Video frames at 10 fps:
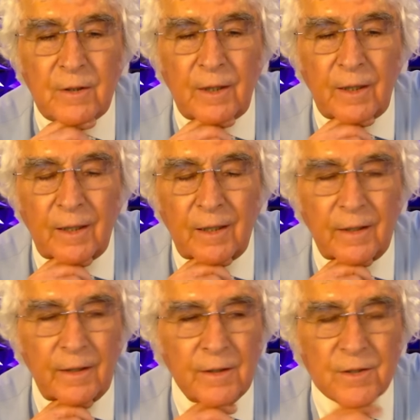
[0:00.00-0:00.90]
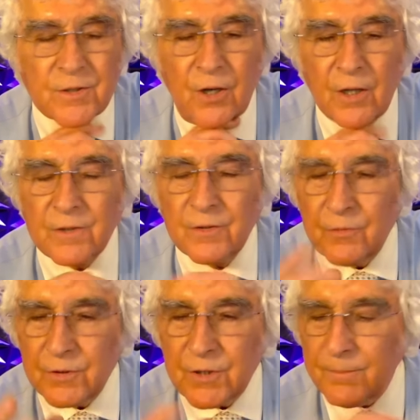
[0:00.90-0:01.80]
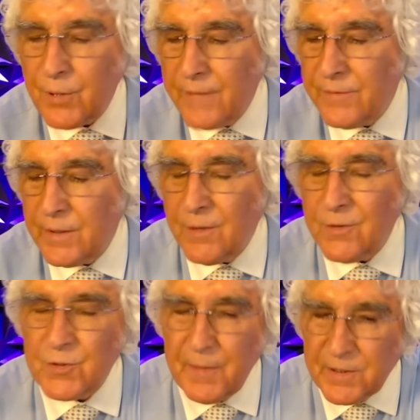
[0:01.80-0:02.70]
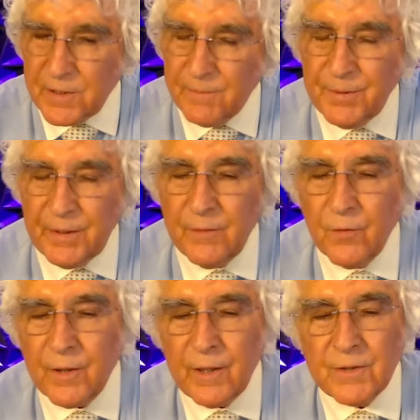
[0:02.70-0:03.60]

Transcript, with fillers: and has gone to some private aerospace company working.